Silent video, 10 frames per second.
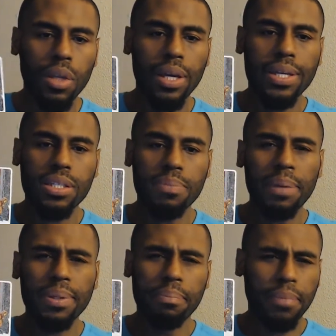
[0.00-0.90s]
is
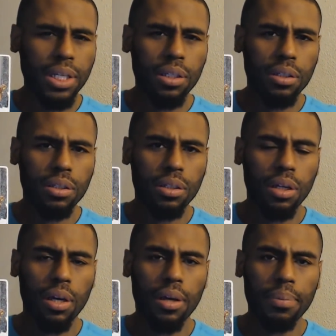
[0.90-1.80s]
maybe money
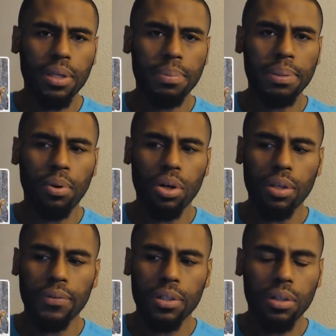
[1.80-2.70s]
could be part
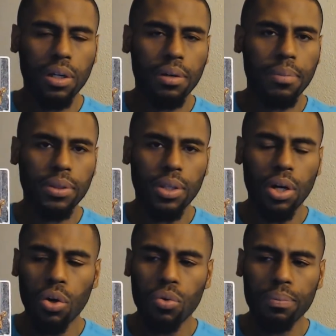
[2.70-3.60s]
of it. The
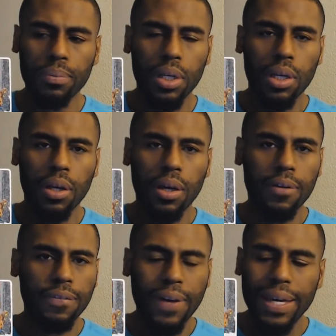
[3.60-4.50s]
home.
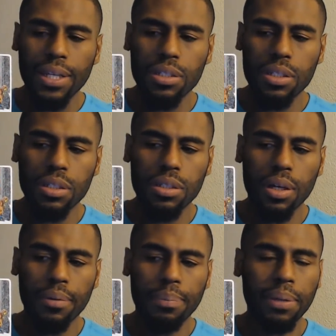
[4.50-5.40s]
Finances
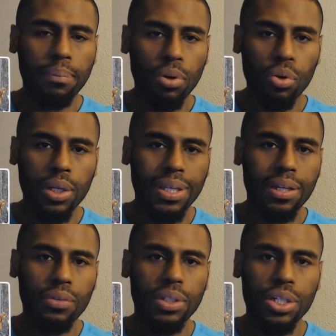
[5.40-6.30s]
being broken
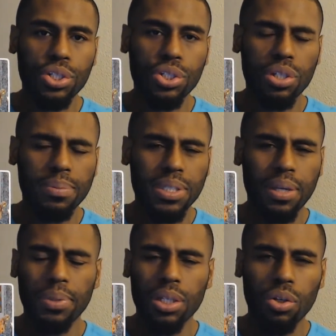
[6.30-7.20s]
in a relationship,
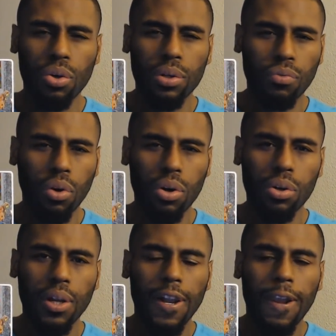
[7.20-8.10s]
something going
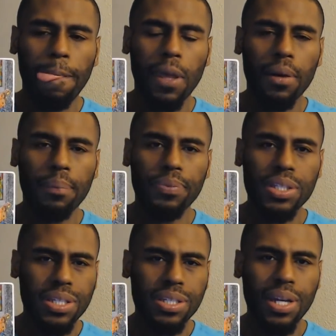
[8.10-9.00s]
wrong.
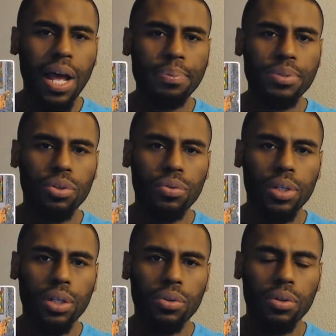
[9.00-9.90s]
This is an obstacle
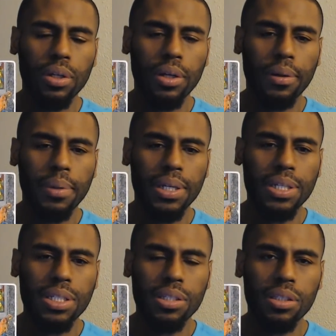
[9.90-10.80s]
though, and
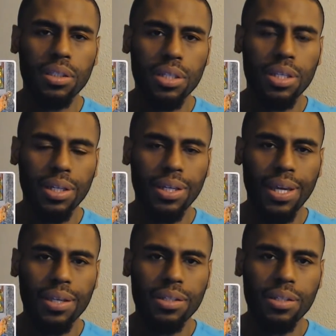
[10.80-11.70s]
it does
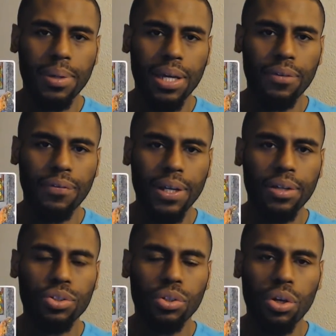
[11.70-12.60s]
indicate some kind of
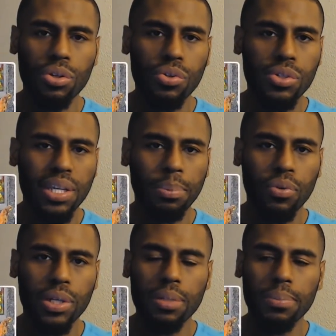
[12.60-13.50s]
financial loss or separation